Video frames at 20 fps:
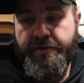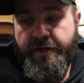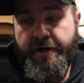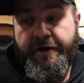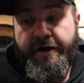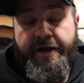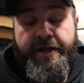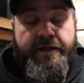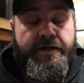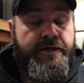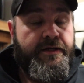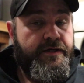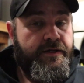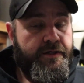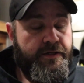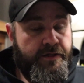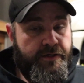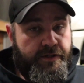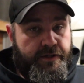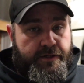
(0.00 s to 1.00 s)
alright,
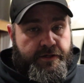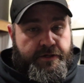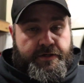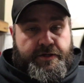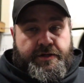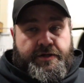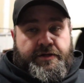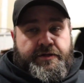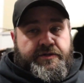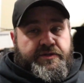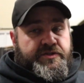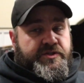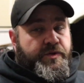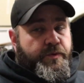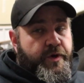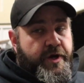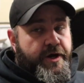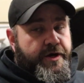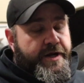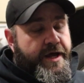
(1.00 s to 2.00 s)

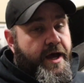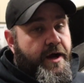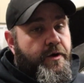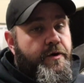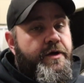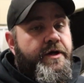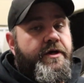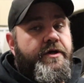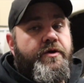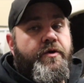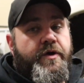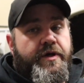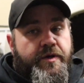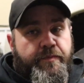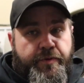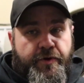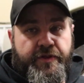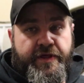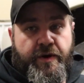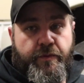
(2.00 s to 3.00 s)
so we are now going
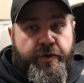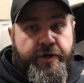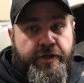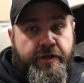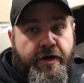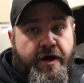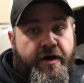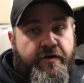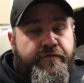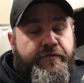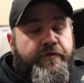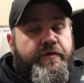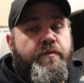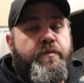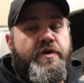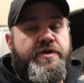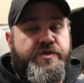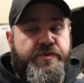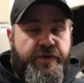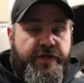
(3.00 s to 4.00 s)
to pull that wheel
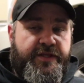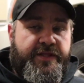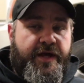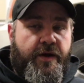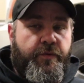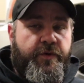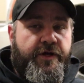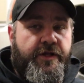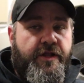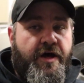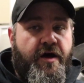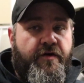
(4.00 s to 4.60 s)
off. Once we get that wheel